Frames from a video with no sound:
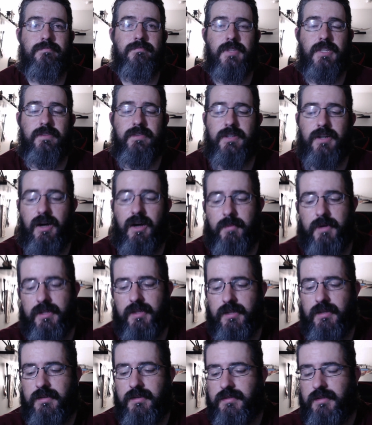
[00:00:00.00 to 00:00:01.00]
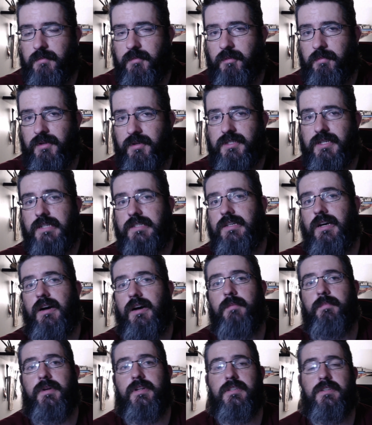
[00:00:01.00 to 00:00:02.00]
leave a comment in this. Hit me up on
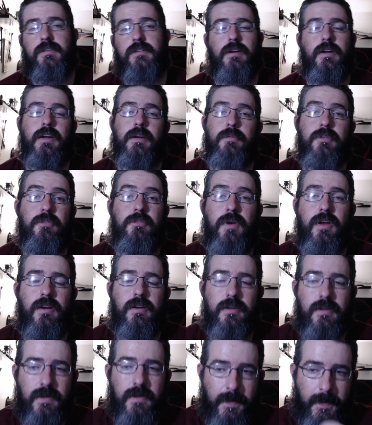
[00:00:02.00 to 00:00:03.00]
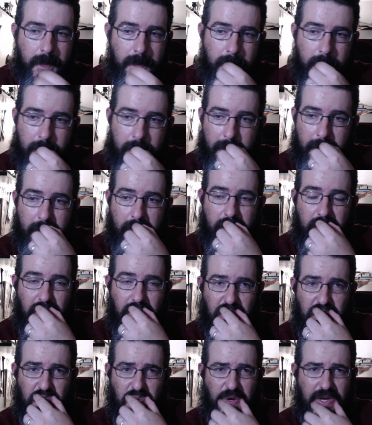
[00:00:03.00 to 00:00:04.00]
TikTok, Instagram, doesn't matter.
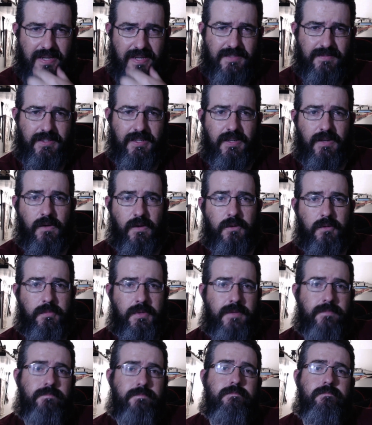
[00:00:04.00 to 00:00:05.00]
There's ways of getting a hold of me.